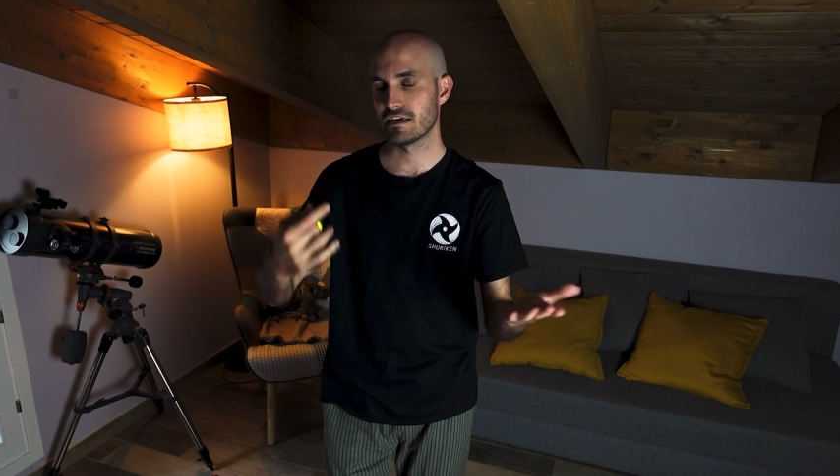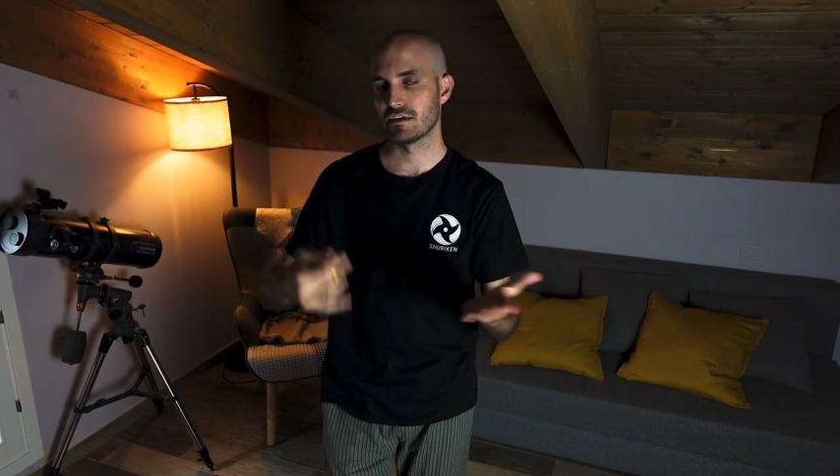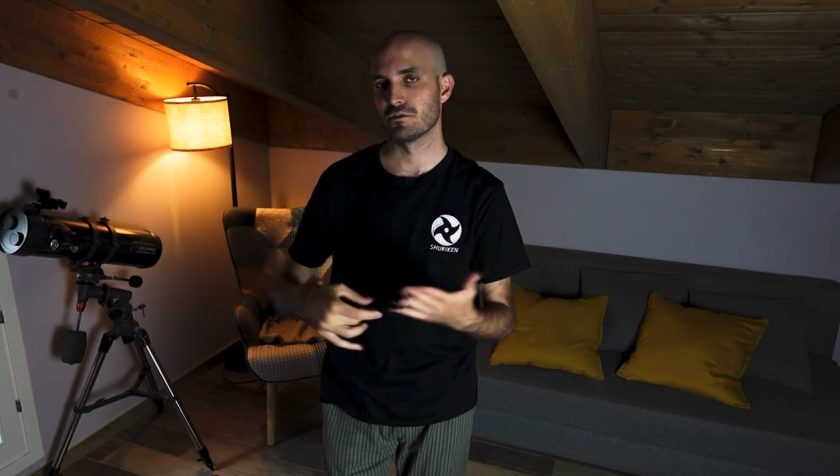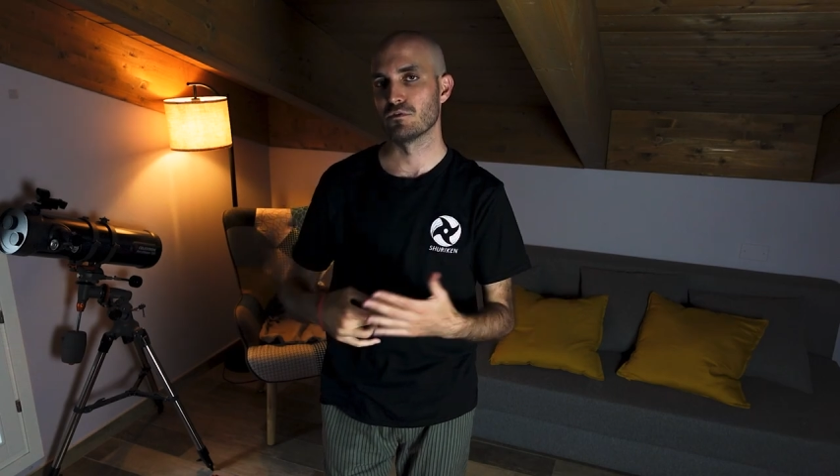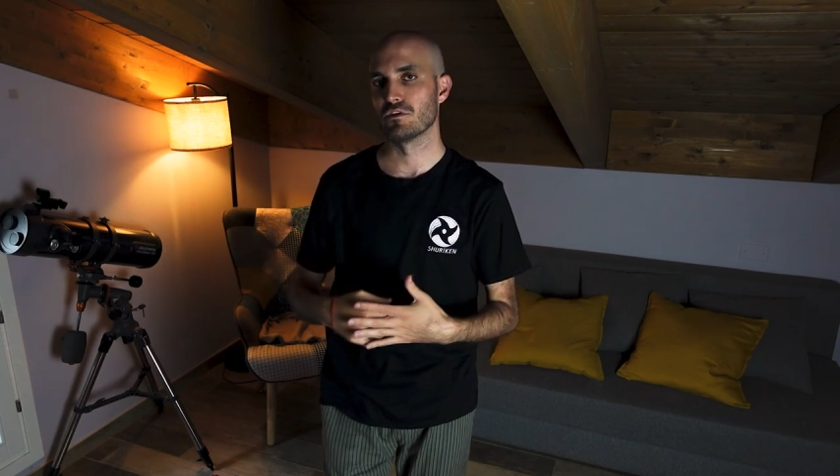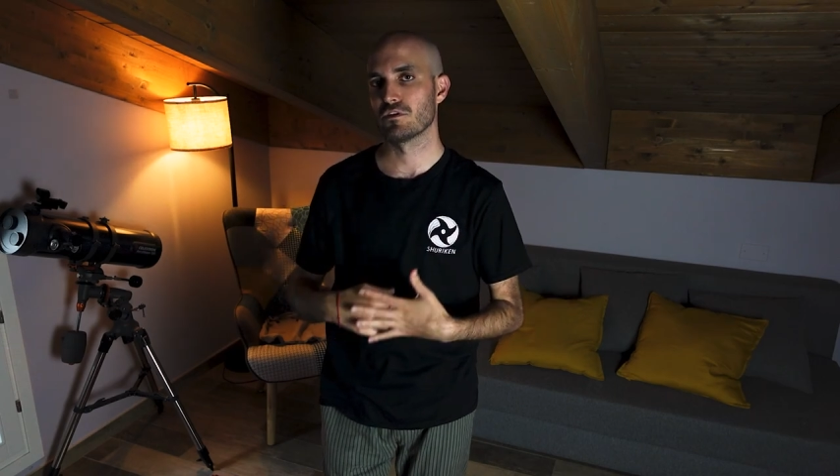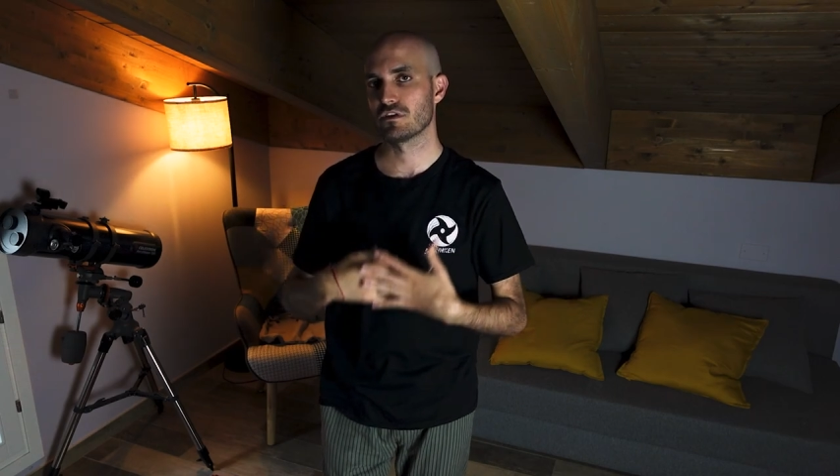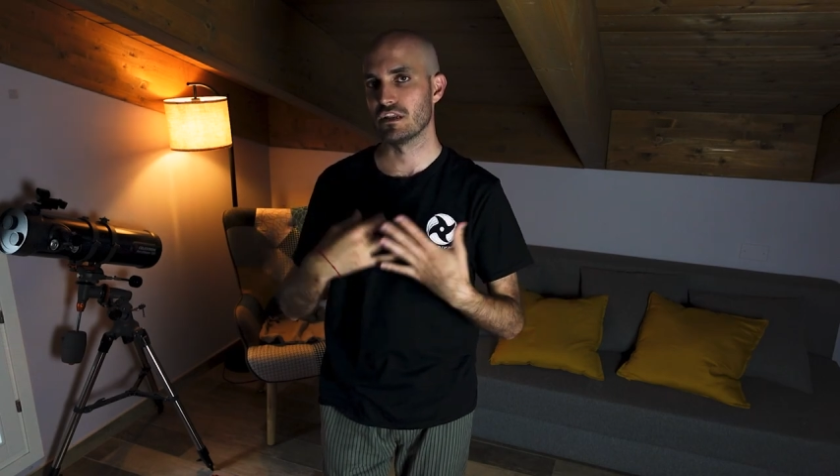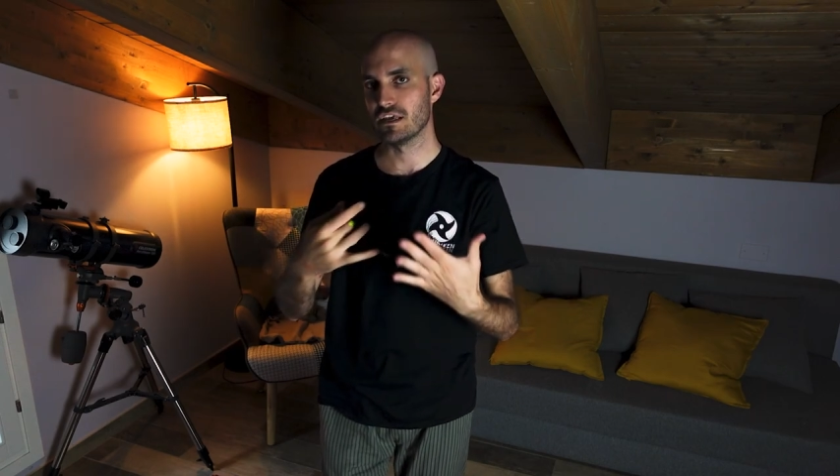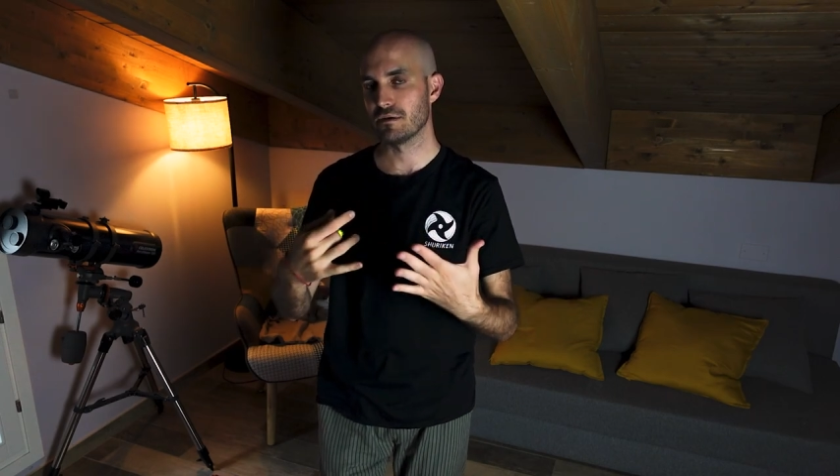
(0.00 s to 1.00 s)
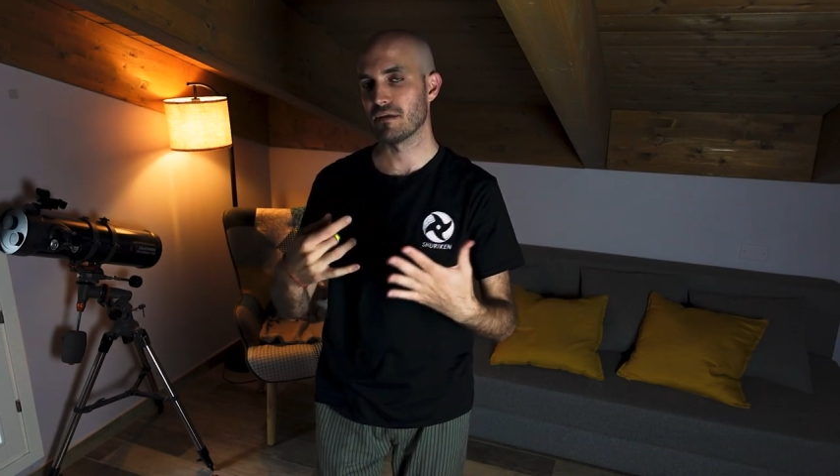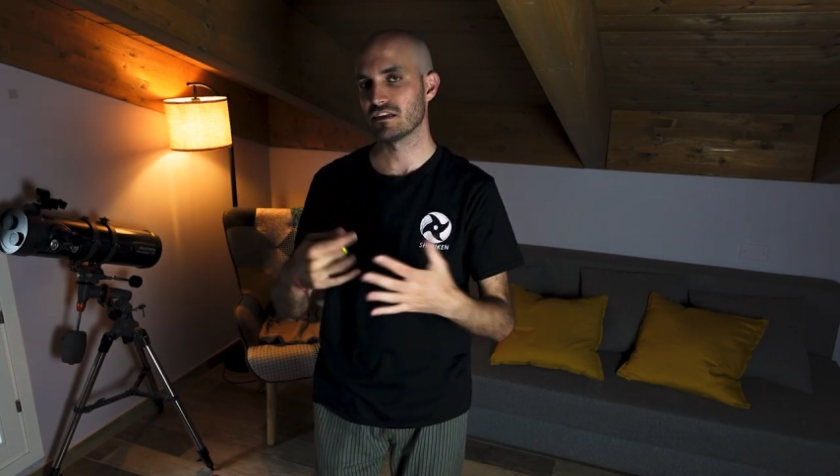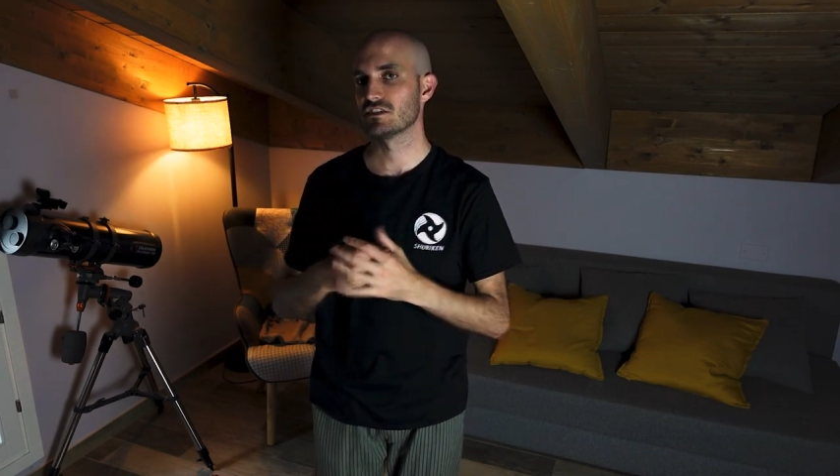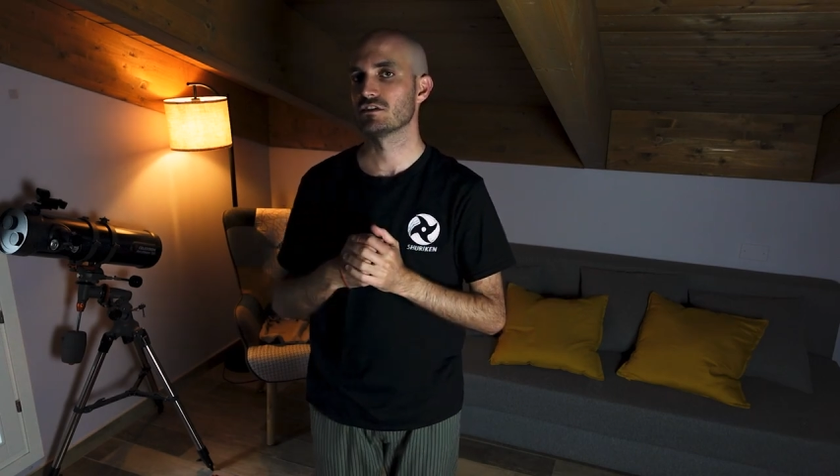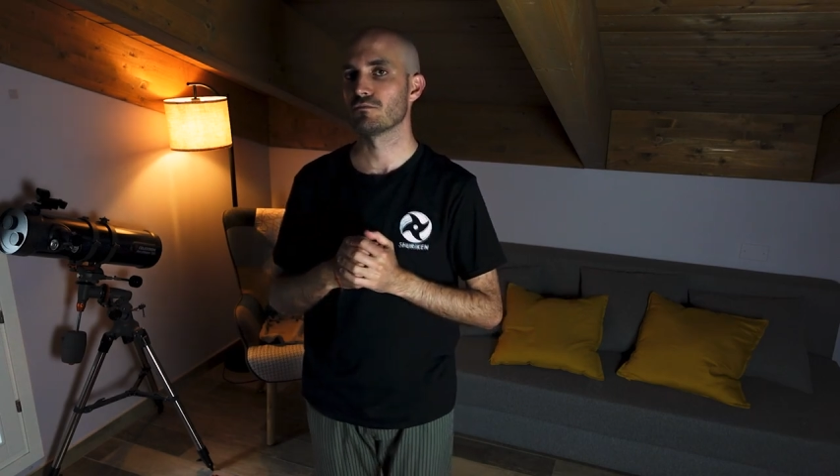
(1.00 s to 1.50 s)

It will not click much